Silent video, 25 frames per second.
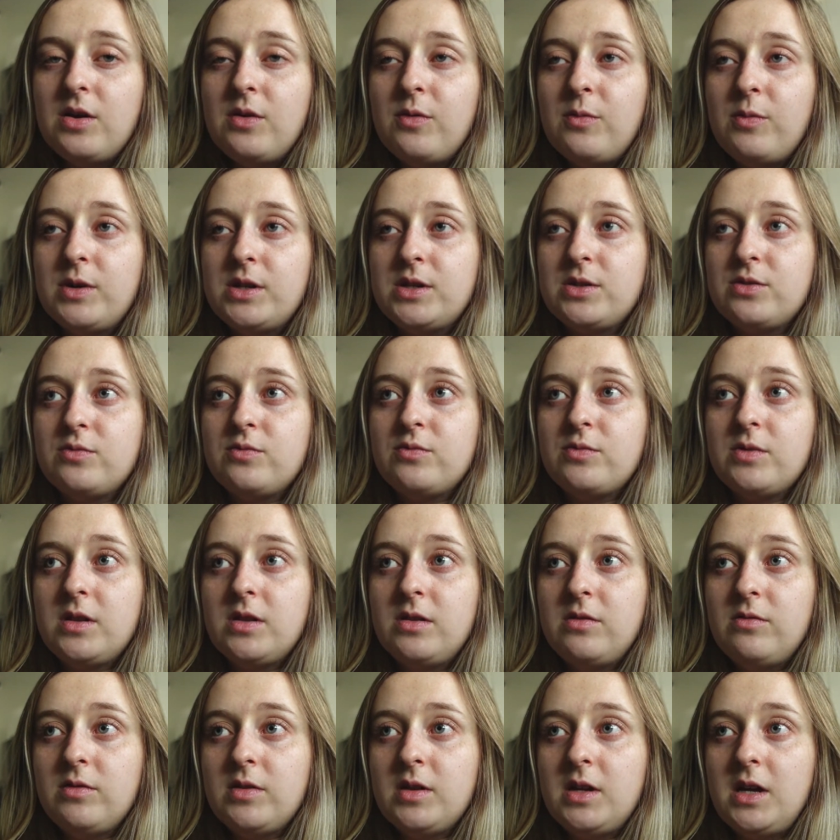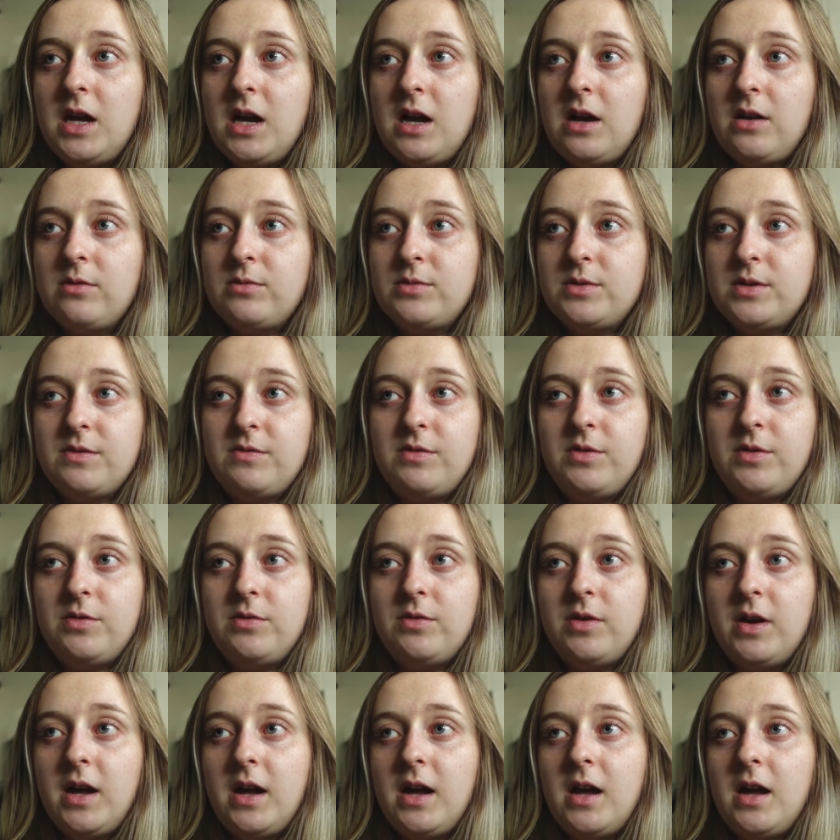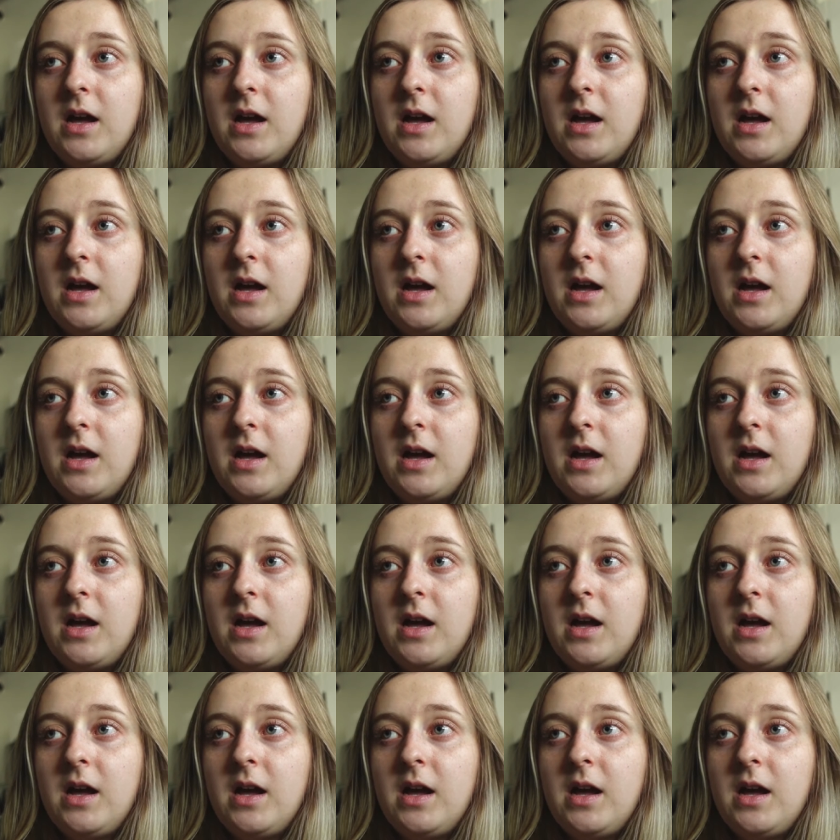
which really, really helps if you